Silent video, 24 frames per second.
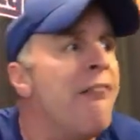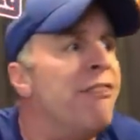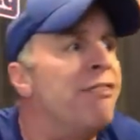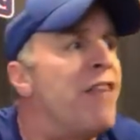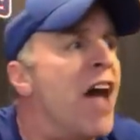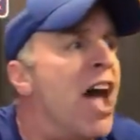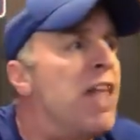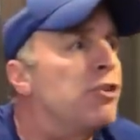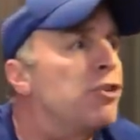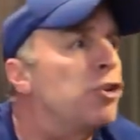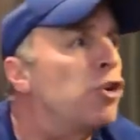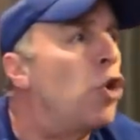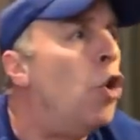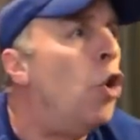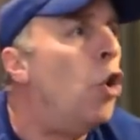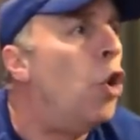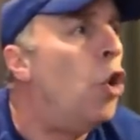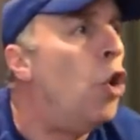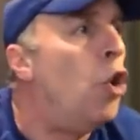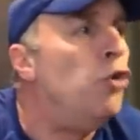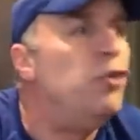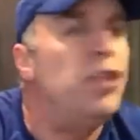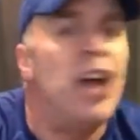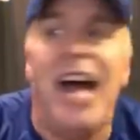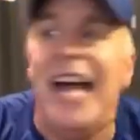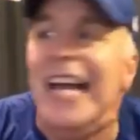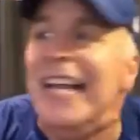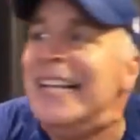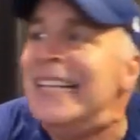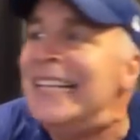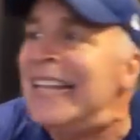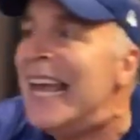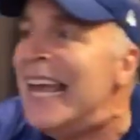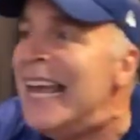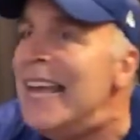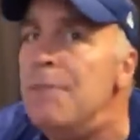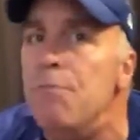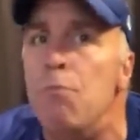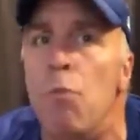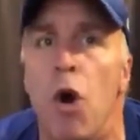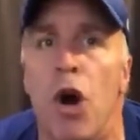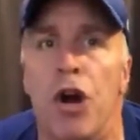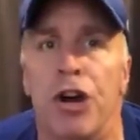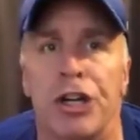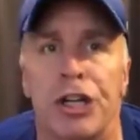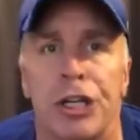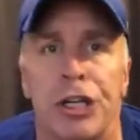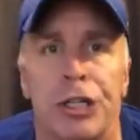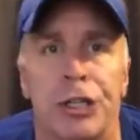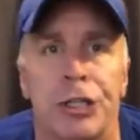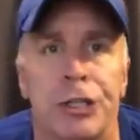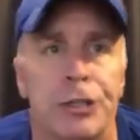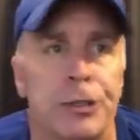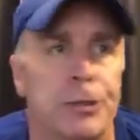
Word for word: That's called teamwork.